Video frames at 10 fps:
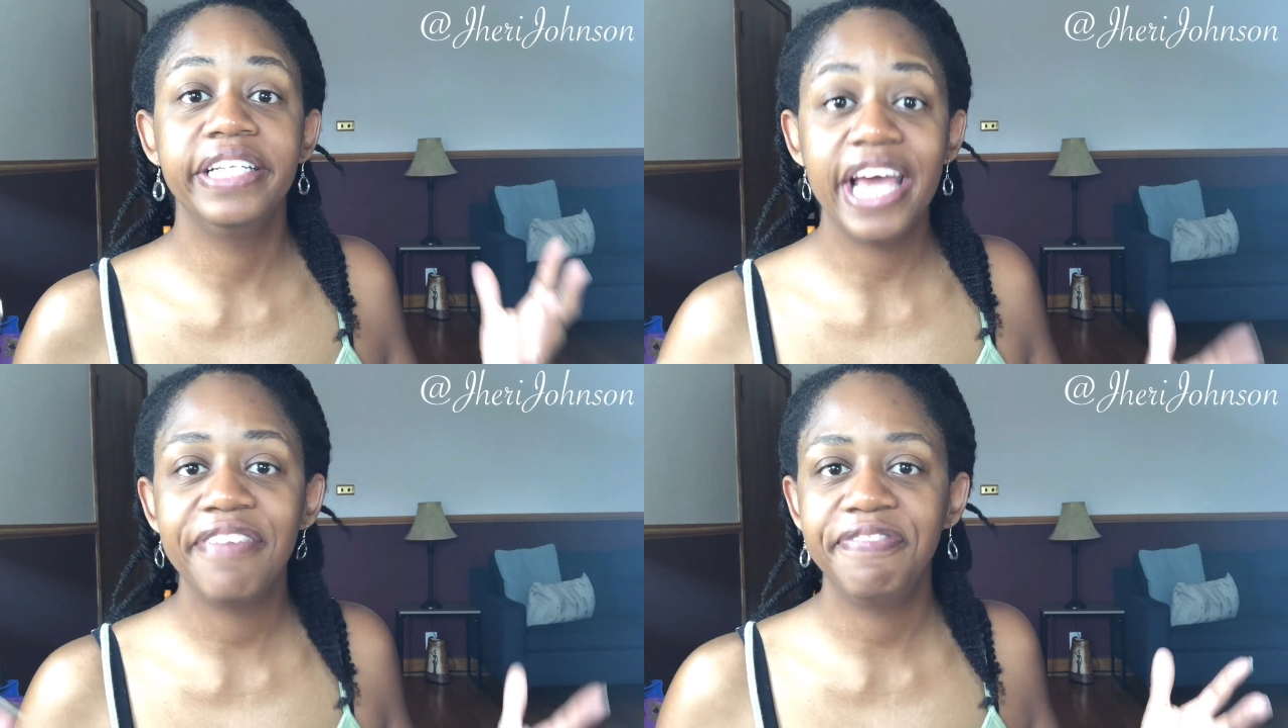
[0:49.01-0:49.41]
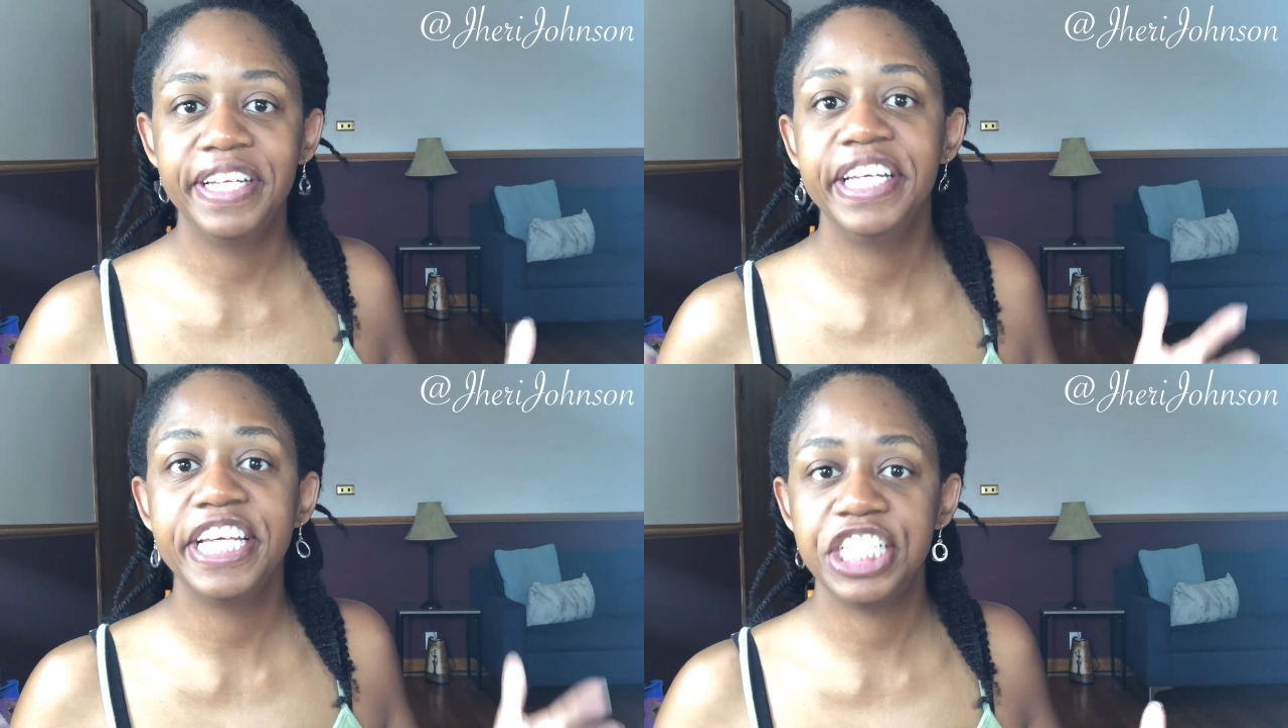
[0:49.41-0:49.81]

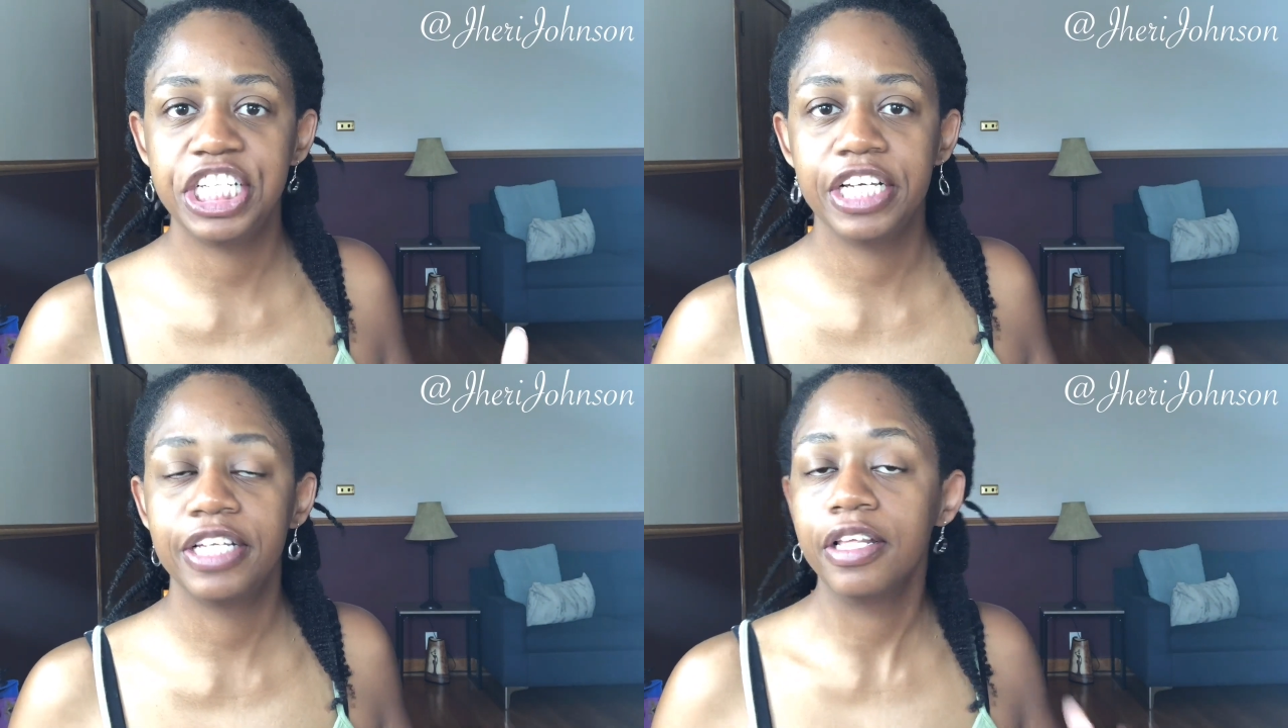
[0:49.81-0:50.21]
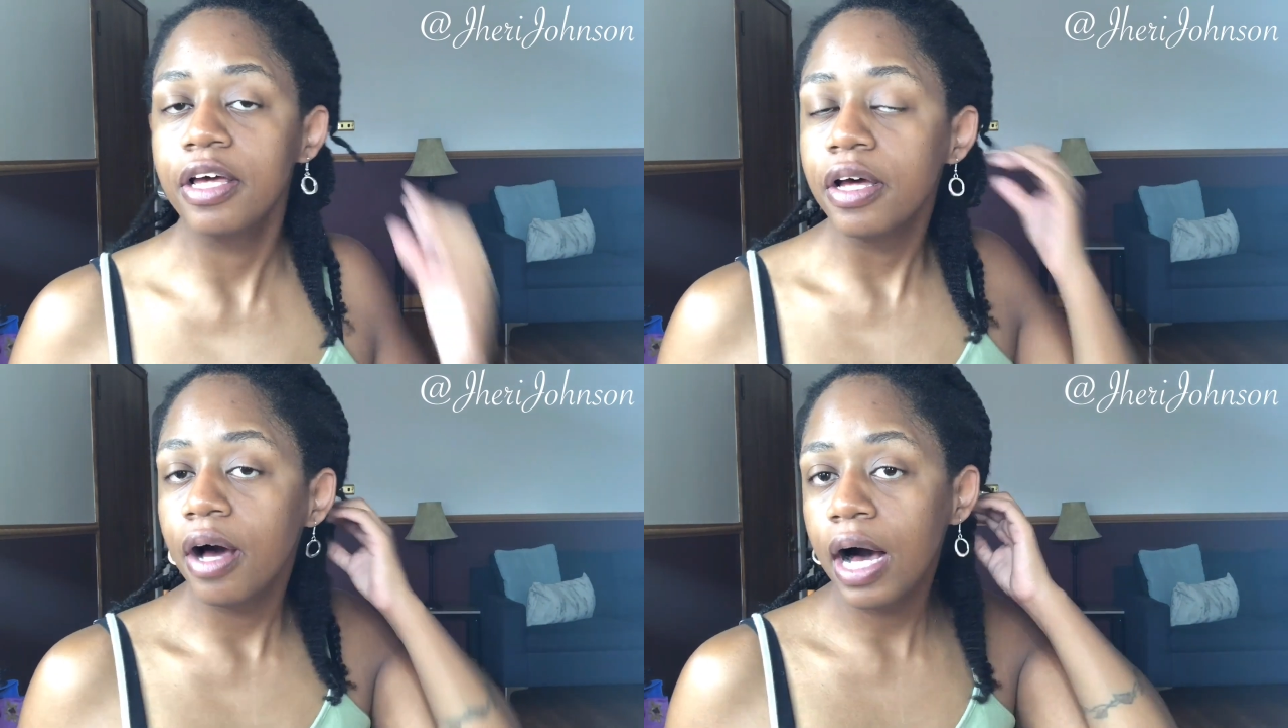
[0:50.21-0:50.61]
definition
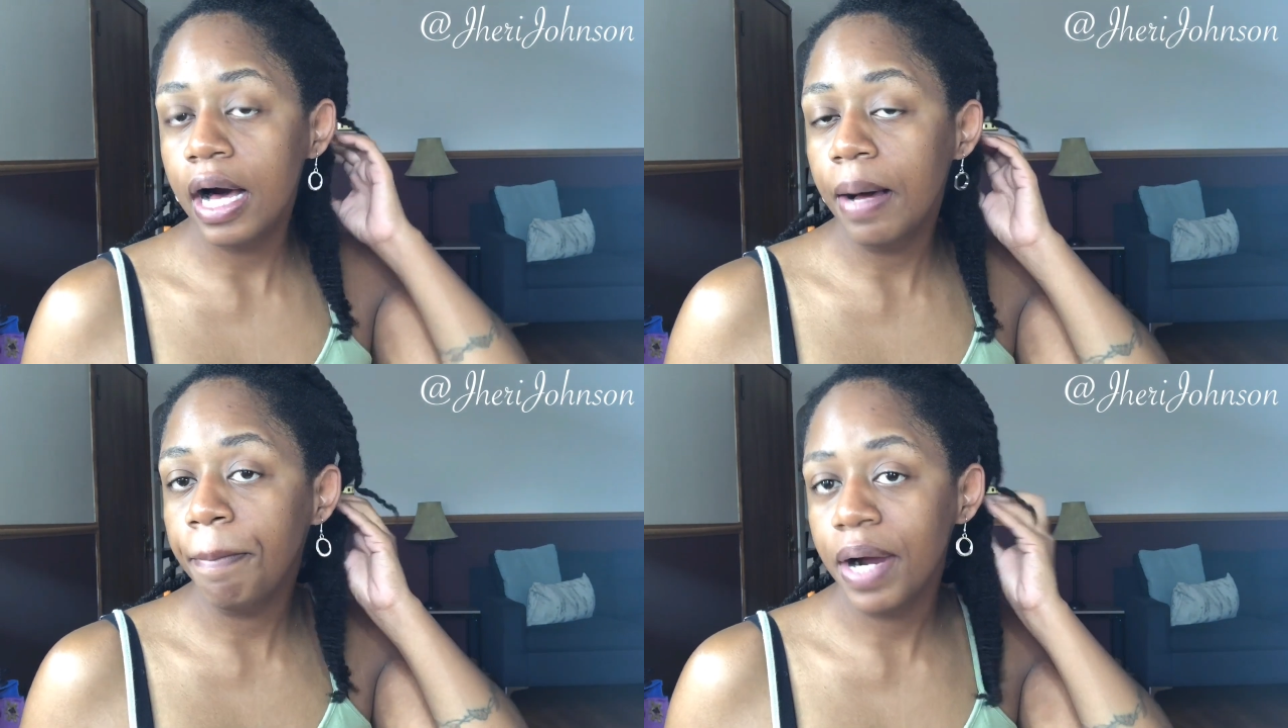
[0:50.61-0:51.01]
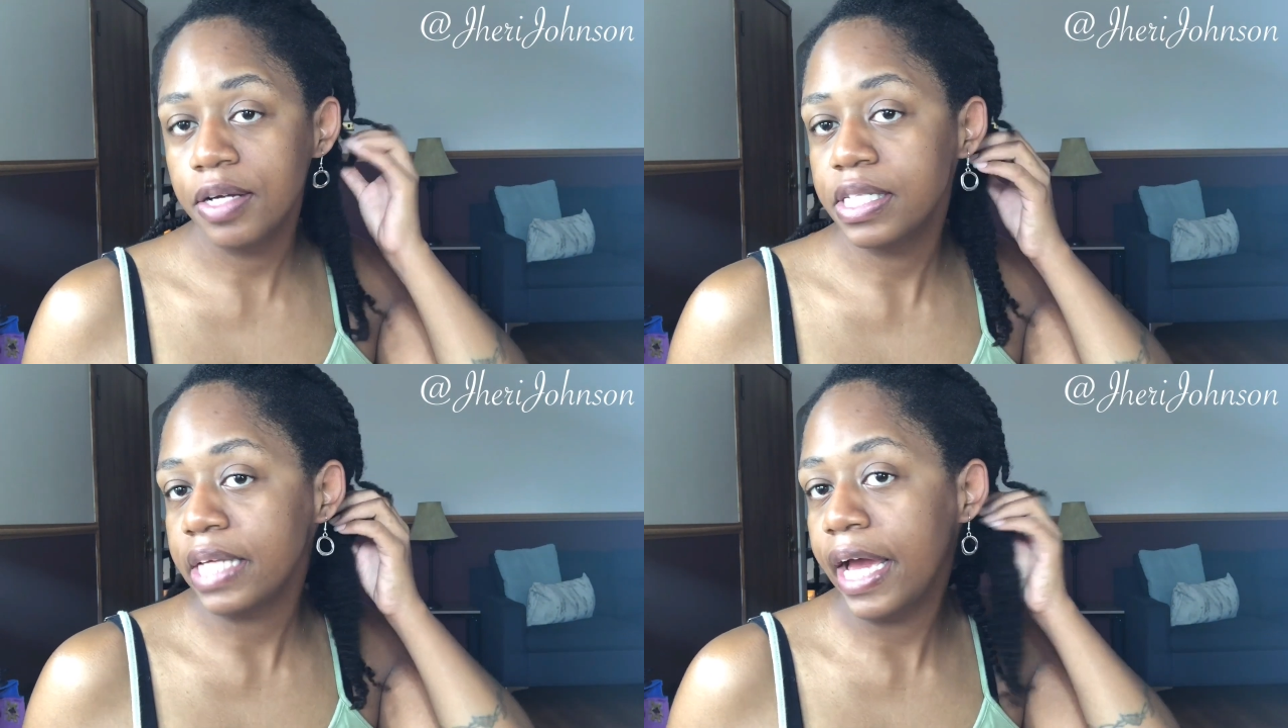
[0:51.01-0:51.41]

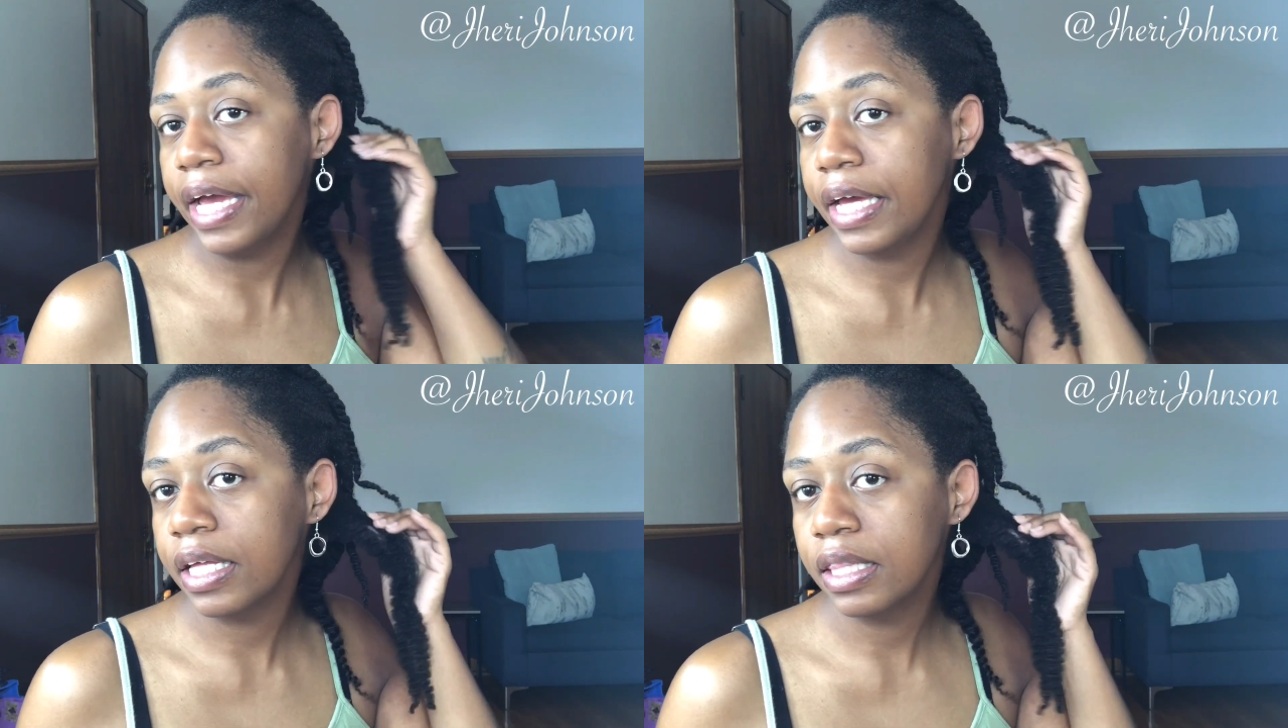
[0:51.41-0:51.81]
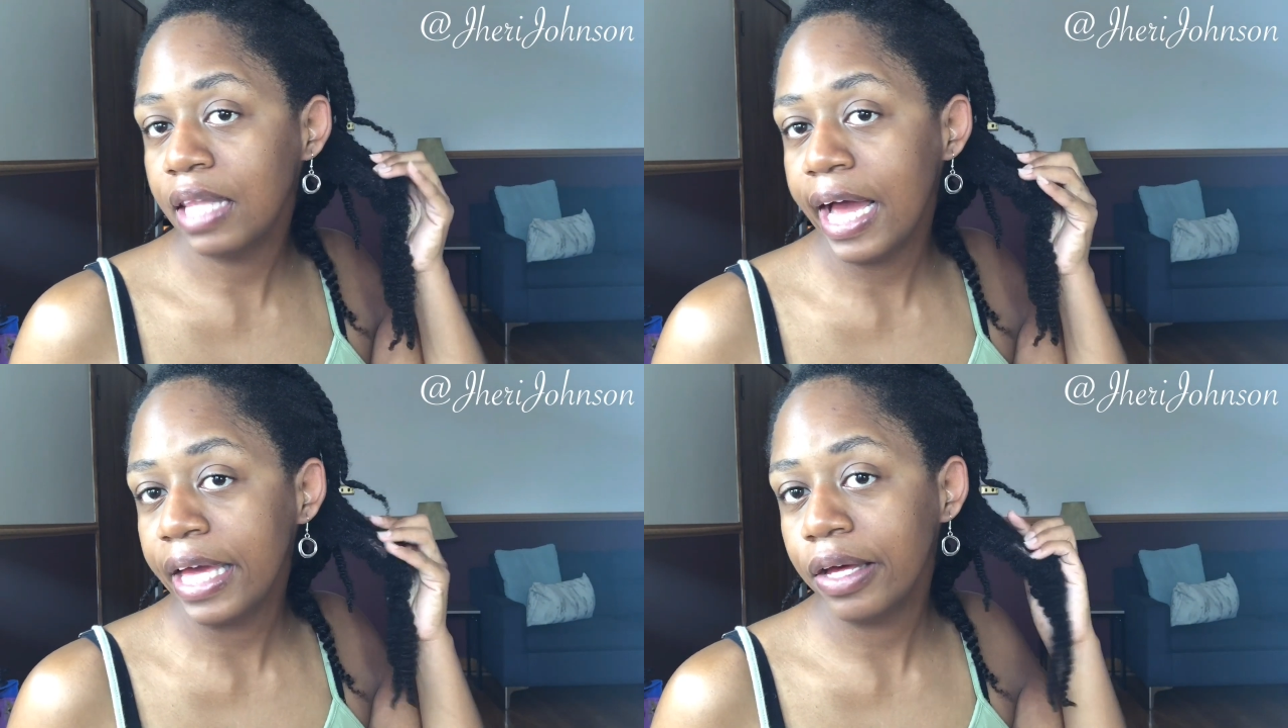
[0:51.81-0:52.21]
per se,
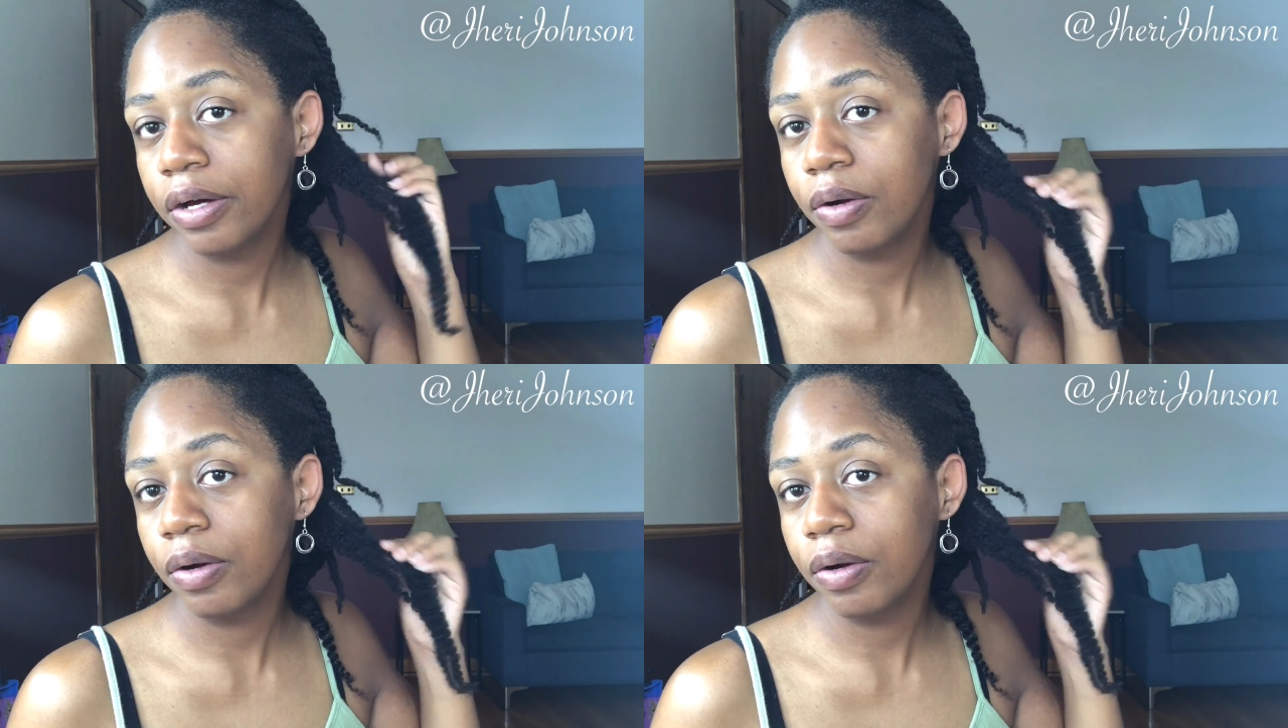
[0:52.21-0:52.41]
like